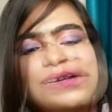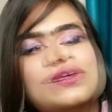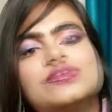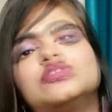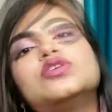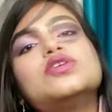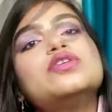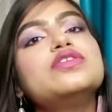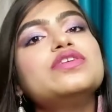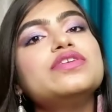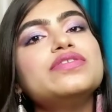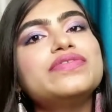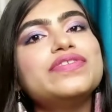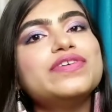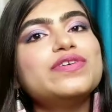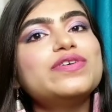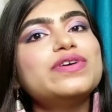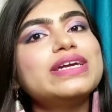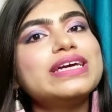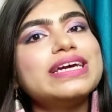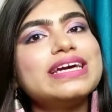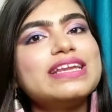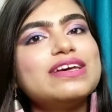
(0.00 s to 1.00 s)
So if
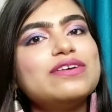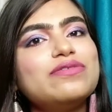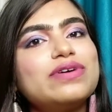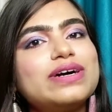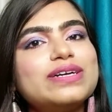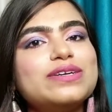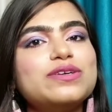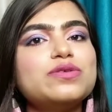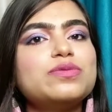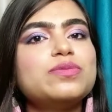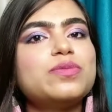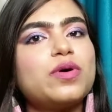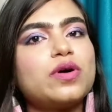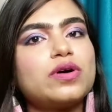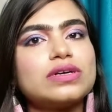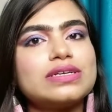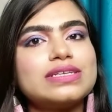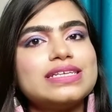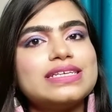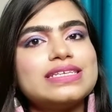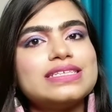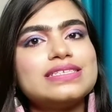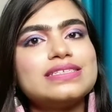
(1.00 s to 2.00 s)
you really want to buy
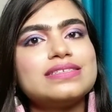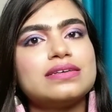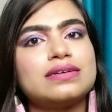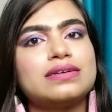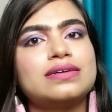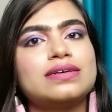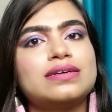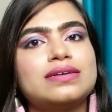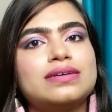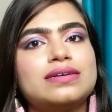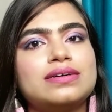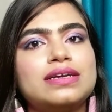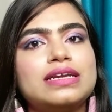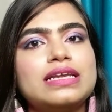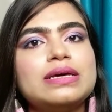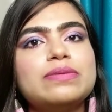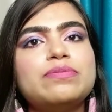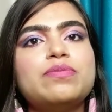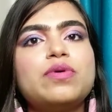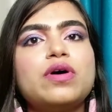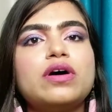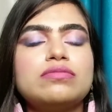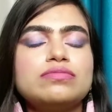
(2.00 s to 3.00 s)
this
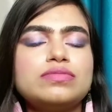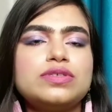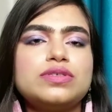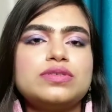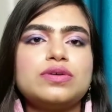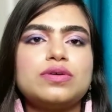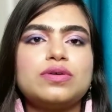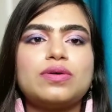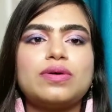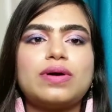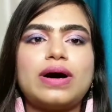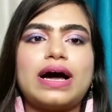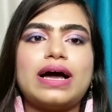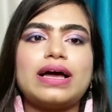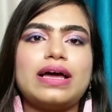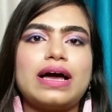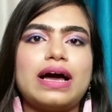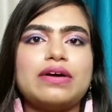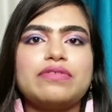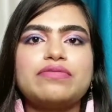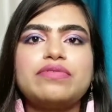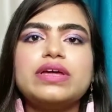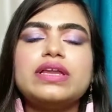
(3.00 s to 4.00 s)
lip balm, so
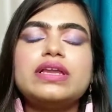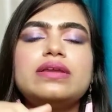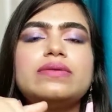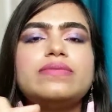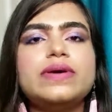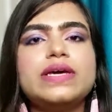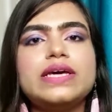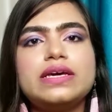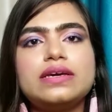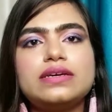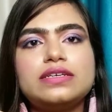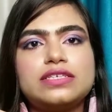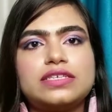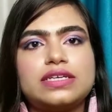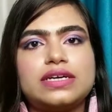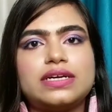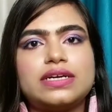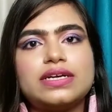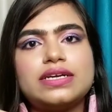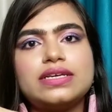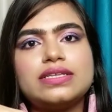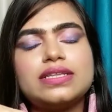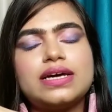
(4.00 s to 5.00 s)
I will be
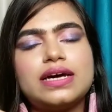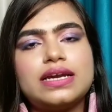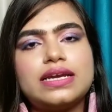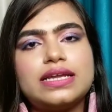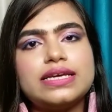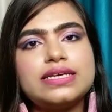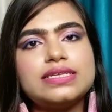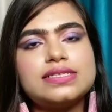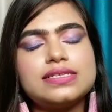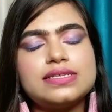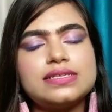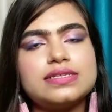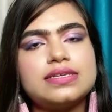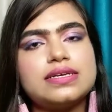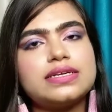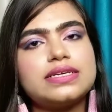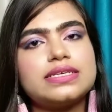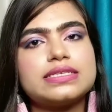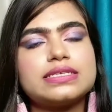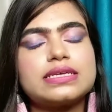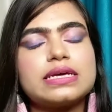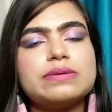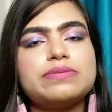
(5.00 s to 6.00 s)
sharing the links in the
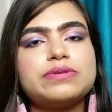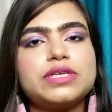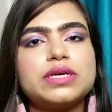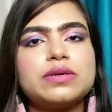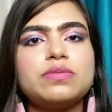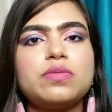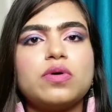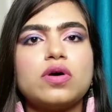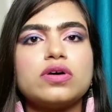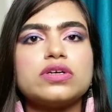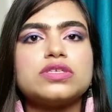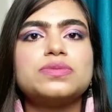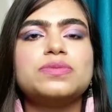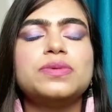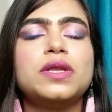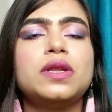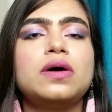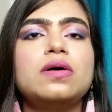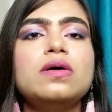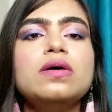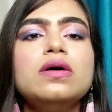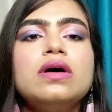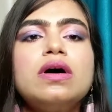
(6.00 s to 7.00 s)
description box
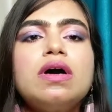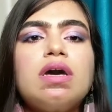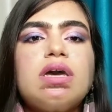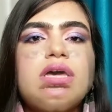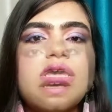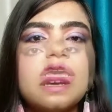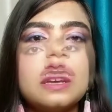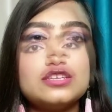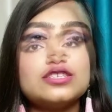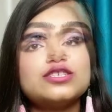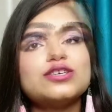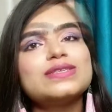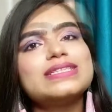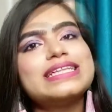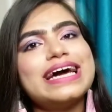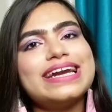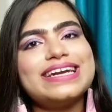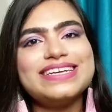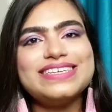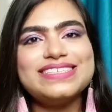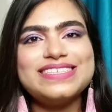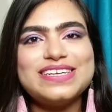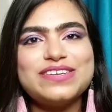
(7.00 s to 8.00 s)
below. So
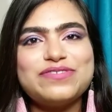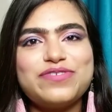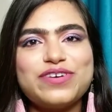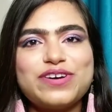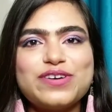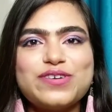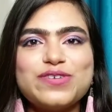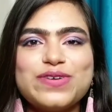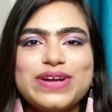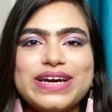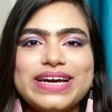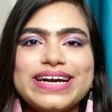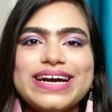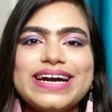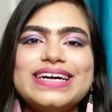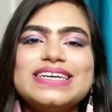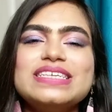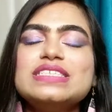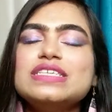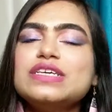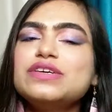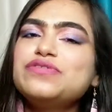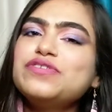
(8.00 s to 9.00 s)
that is it for today
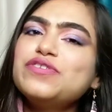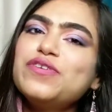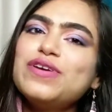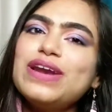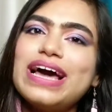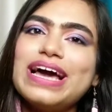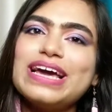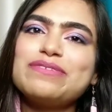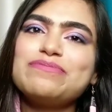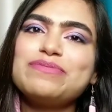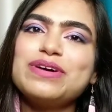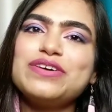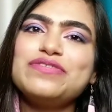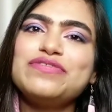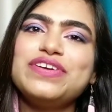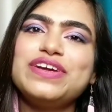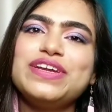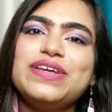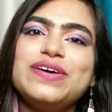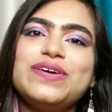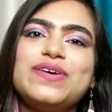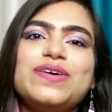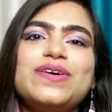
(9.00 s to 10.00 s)
guys. If you like my
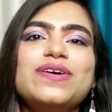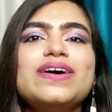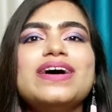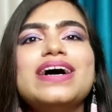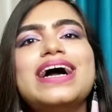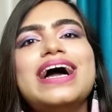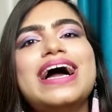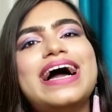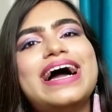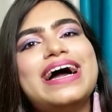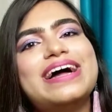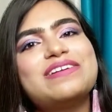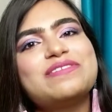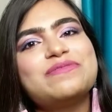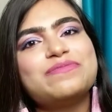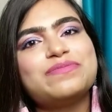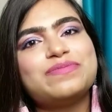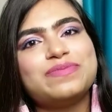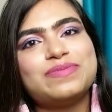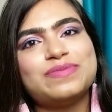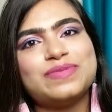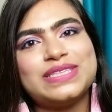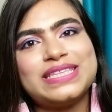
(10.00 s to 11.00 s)
video
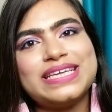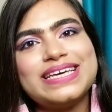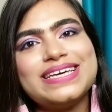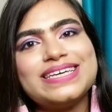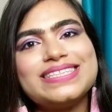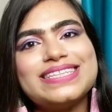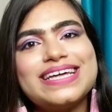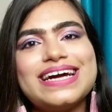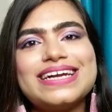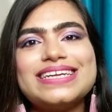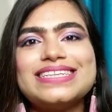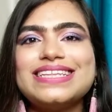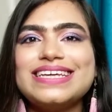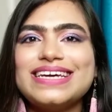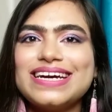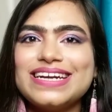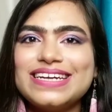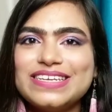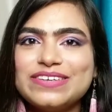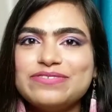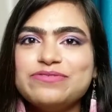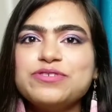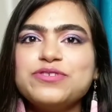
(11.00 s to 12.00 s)
and think that they
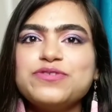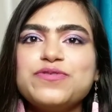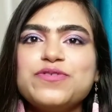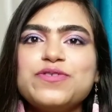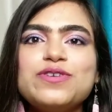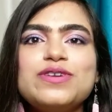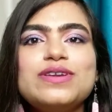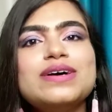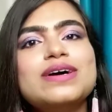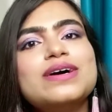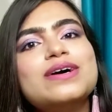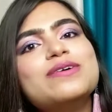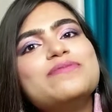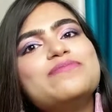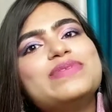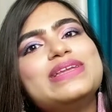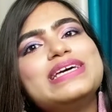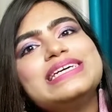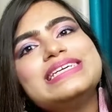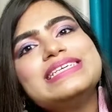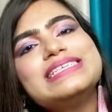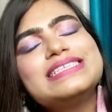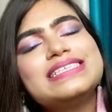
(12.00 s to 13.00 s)
are useful,
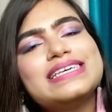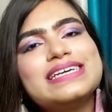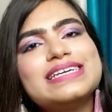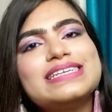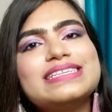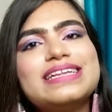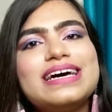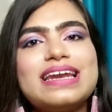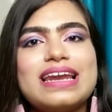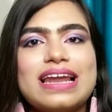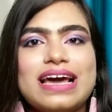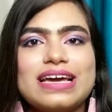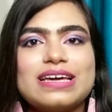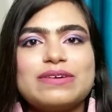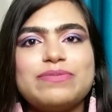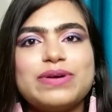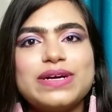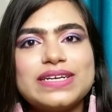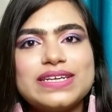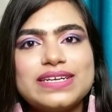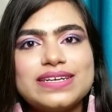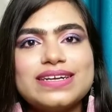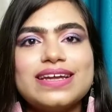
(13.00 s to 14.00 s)
please hit the like
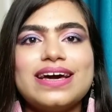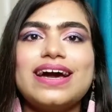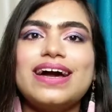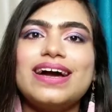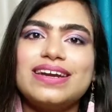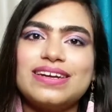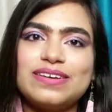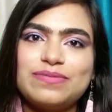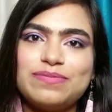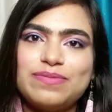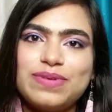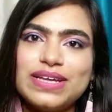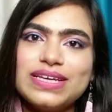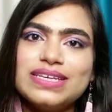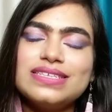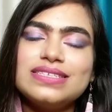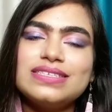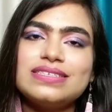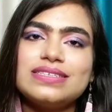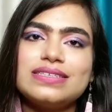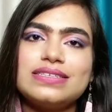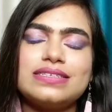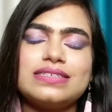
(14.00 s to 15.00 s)
button and
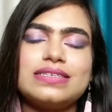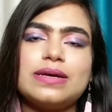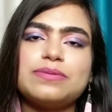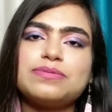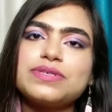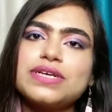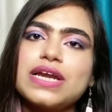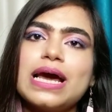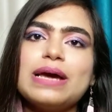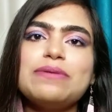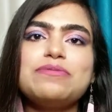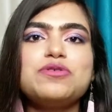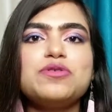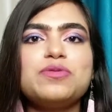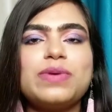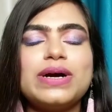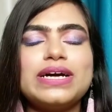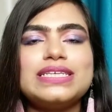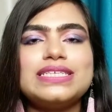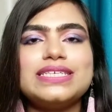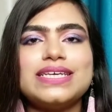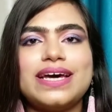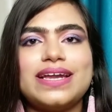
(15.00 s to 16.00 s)
please subscribe to
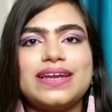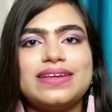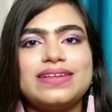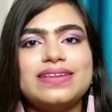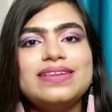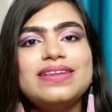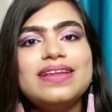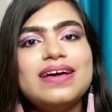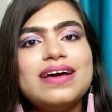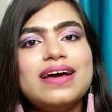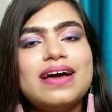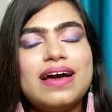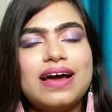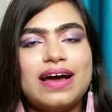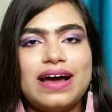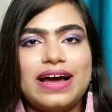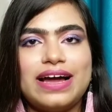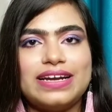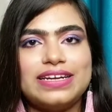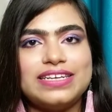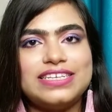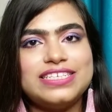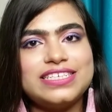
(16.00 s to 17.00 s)
my channel
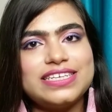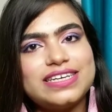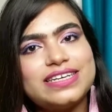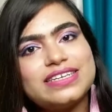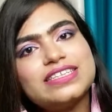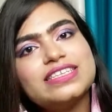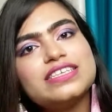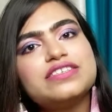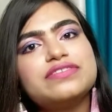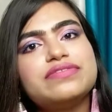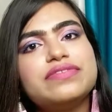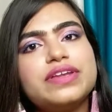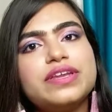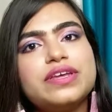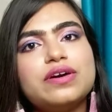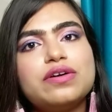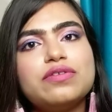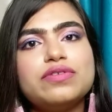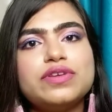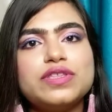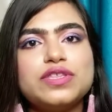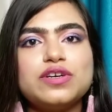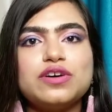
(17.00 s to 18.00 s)
and share this
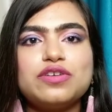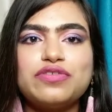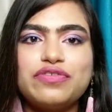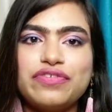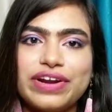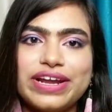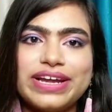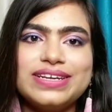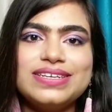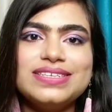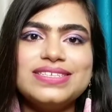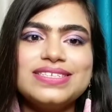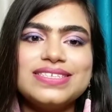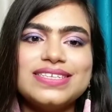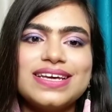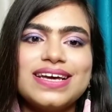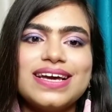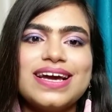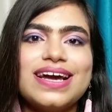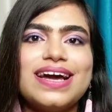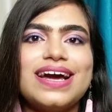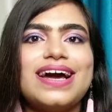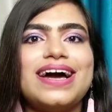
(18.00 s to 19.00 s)
video with your friends.
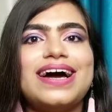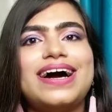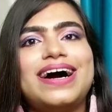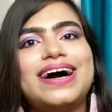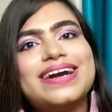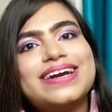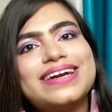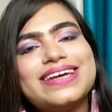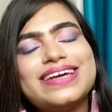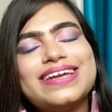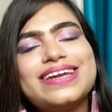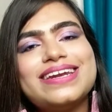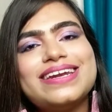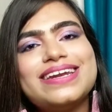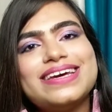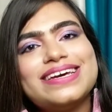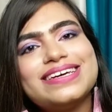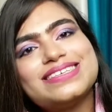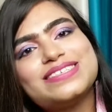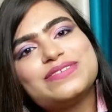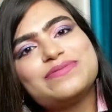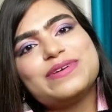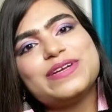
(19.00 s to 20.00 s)
Until
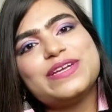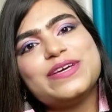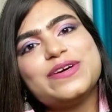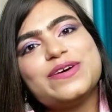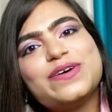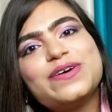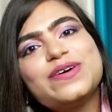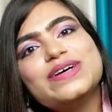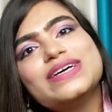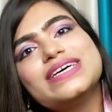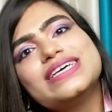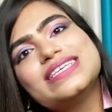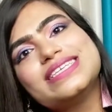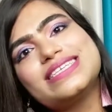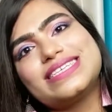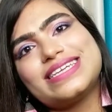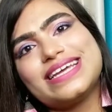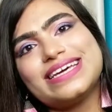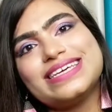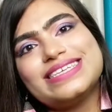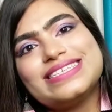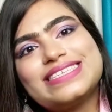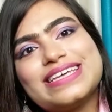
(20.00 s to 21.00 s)
next video,
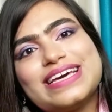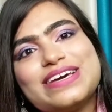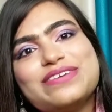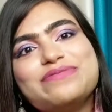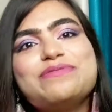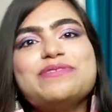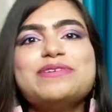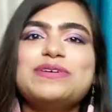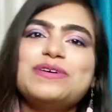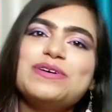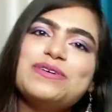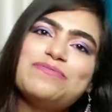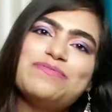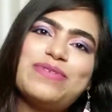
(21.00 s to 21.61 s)
stay safe.